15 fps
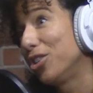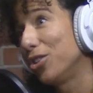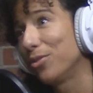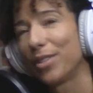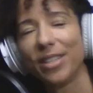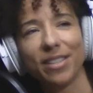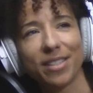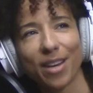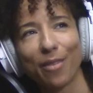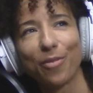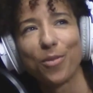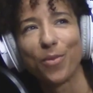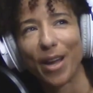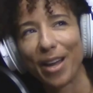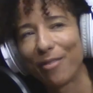juicy stuff
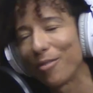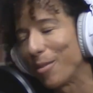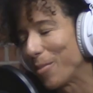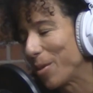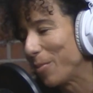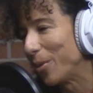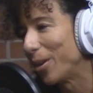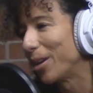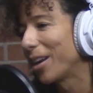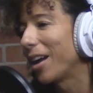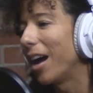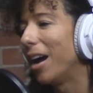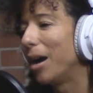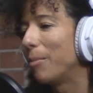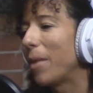away from the book,
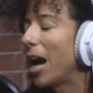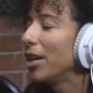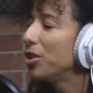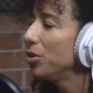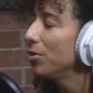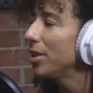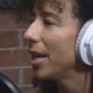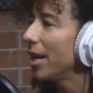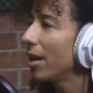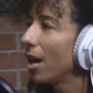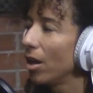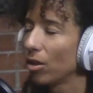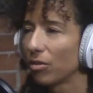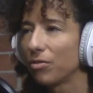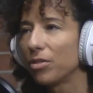I do take
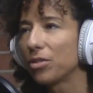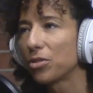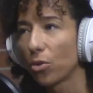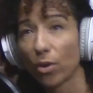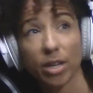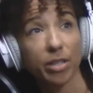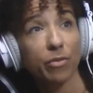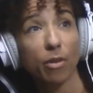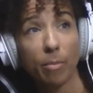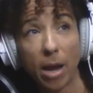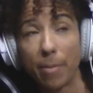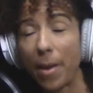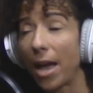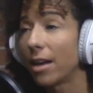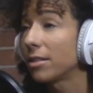colorful stories from my
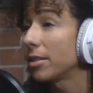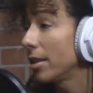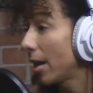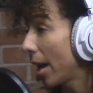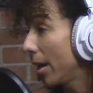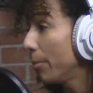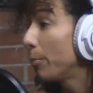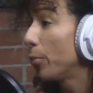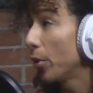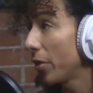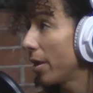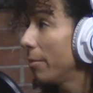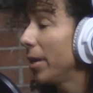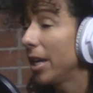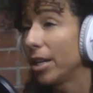past and I put
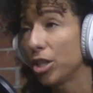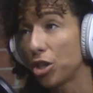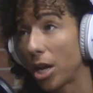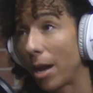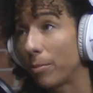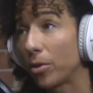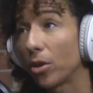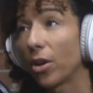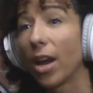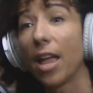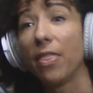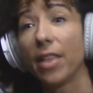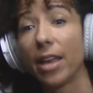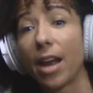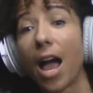them in a chapter,
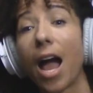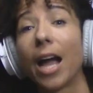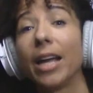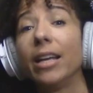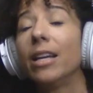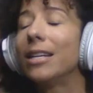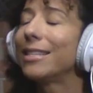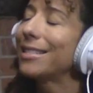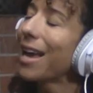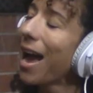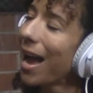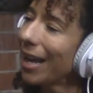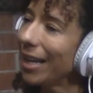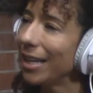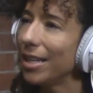and then I
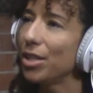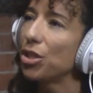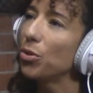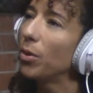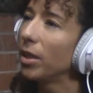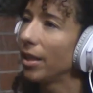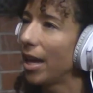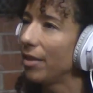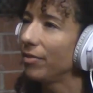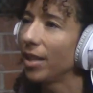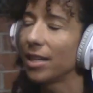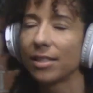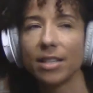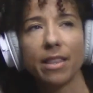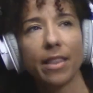tie it into a life
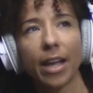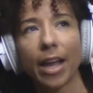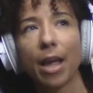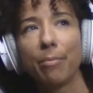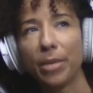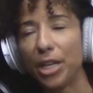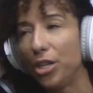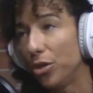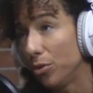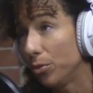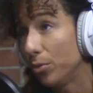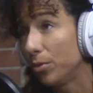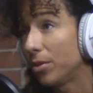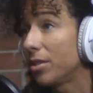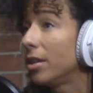lesson that can be
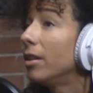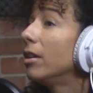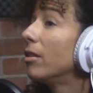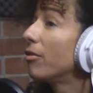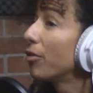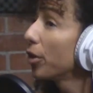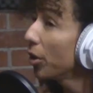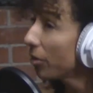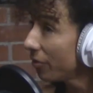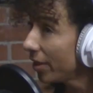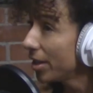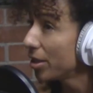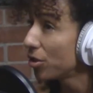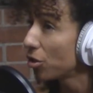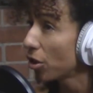used for your
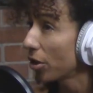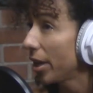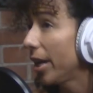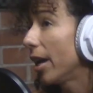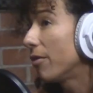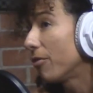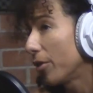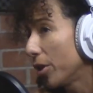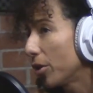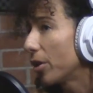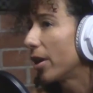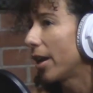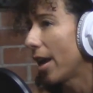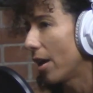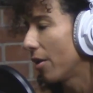fitness journey and for your
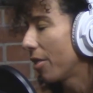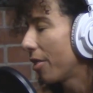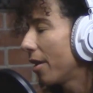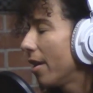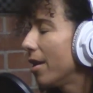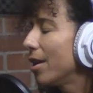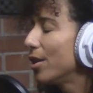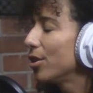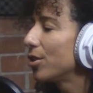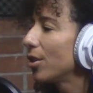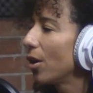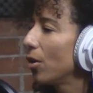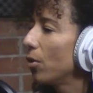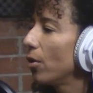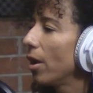good health.
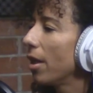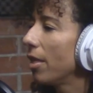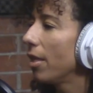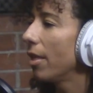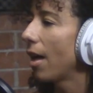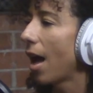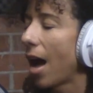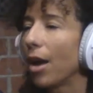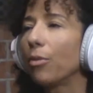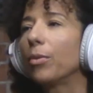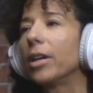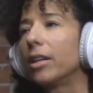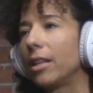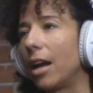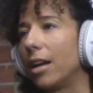So I
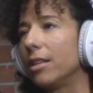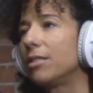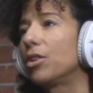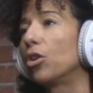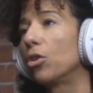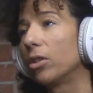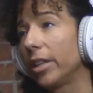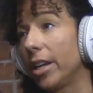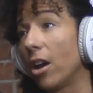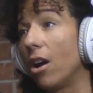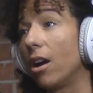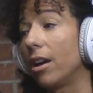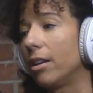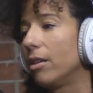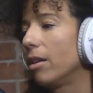realized early
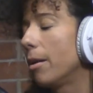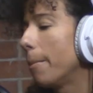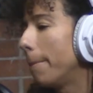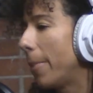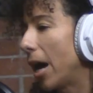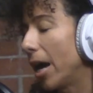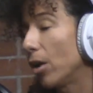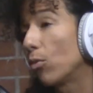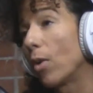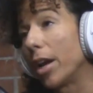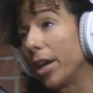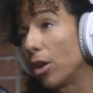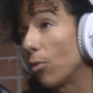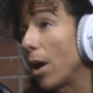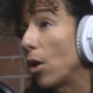on by
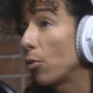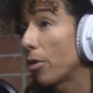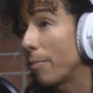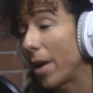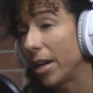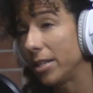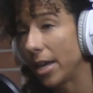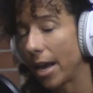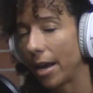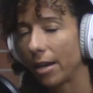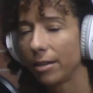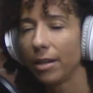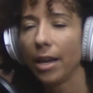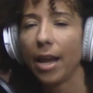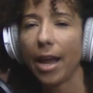running around with my
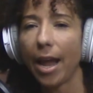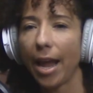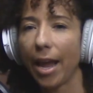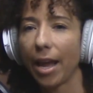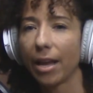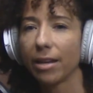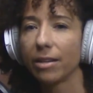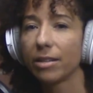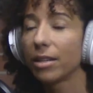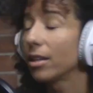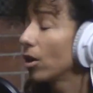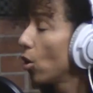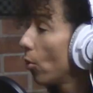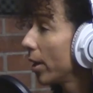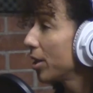dad and
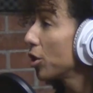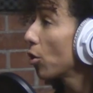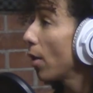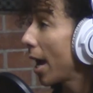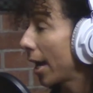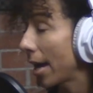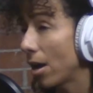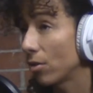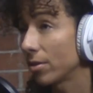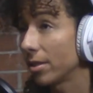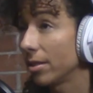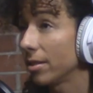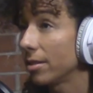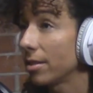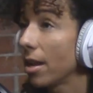going to crack
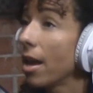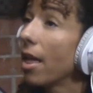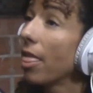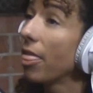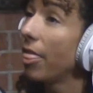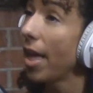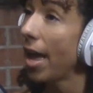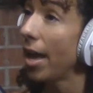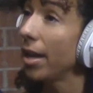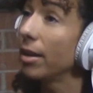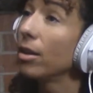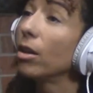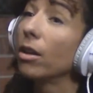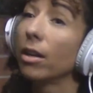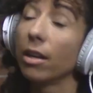houses that
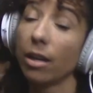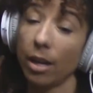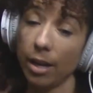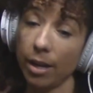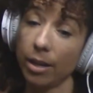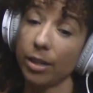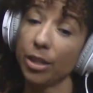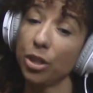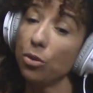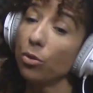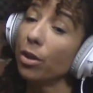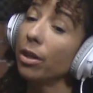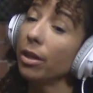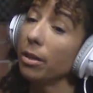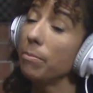you
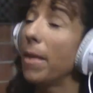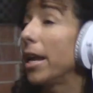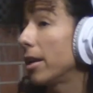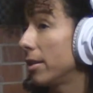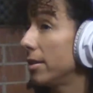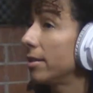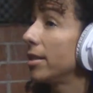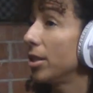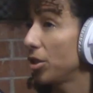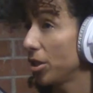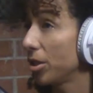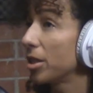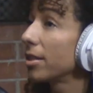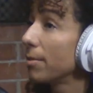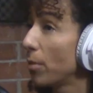could make a
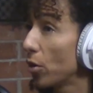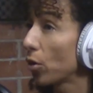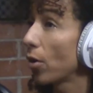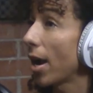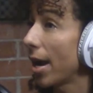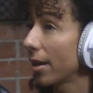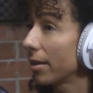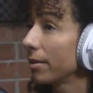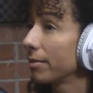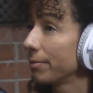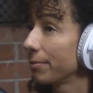decision to smoke crack.